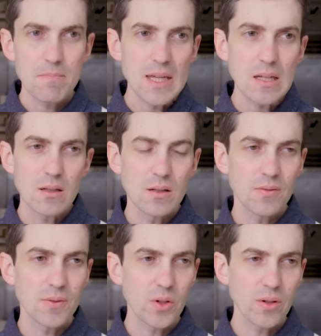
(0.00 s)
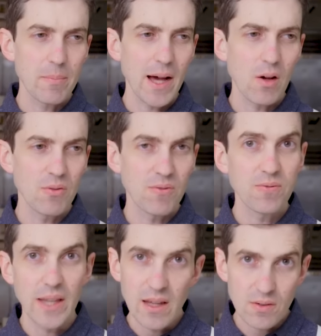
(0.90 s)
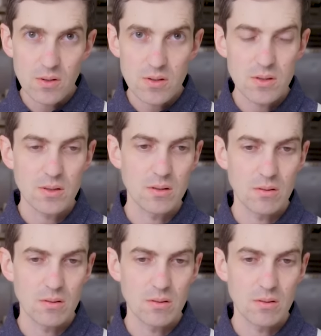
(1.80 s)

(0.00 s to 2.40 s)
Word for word: the meat, feel good about flavors,